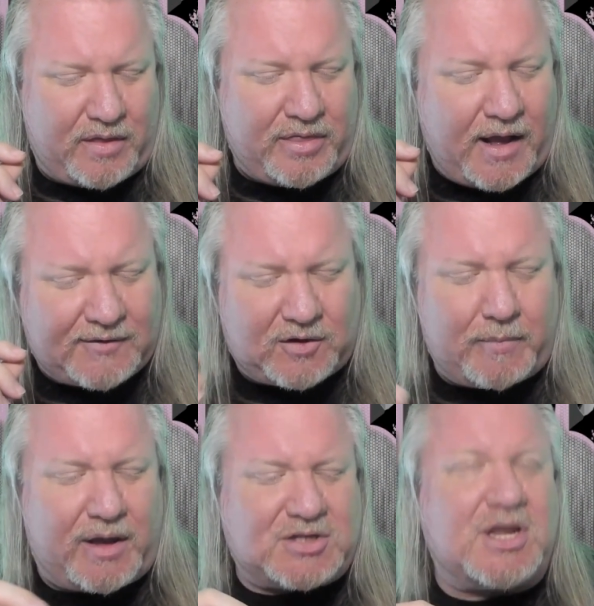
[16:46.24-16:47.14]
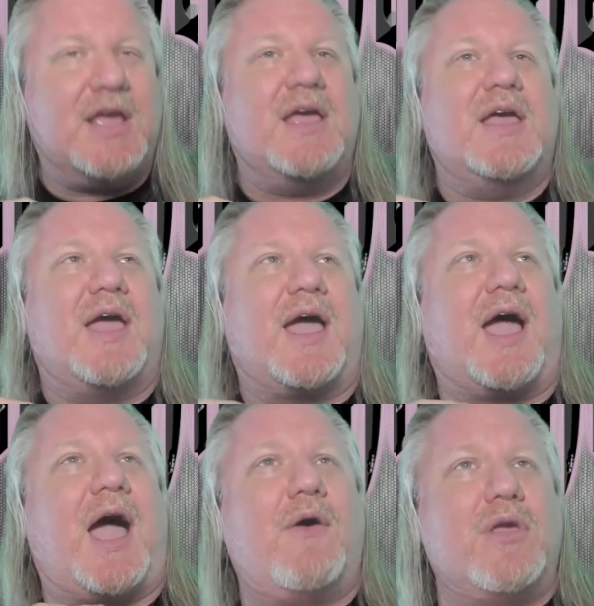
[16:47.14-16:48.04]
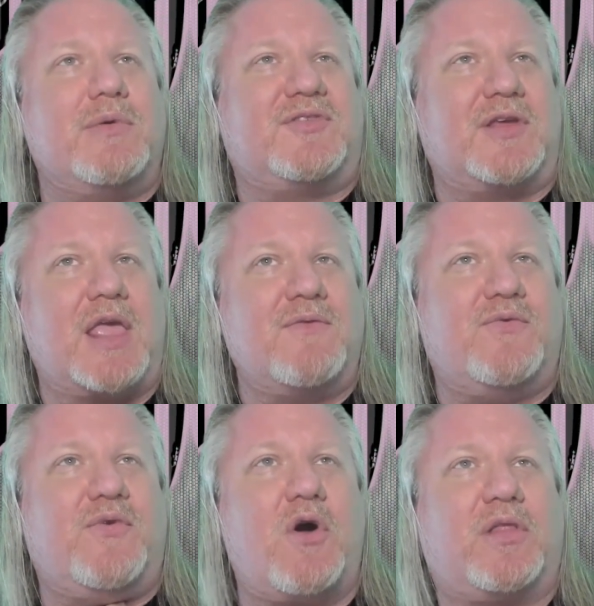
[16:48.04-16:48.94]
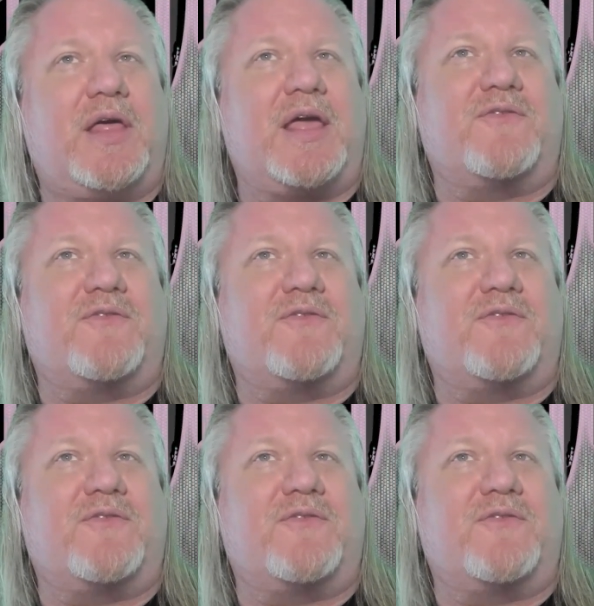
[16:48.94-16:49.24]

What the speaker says: Not so much how he was singing vocal,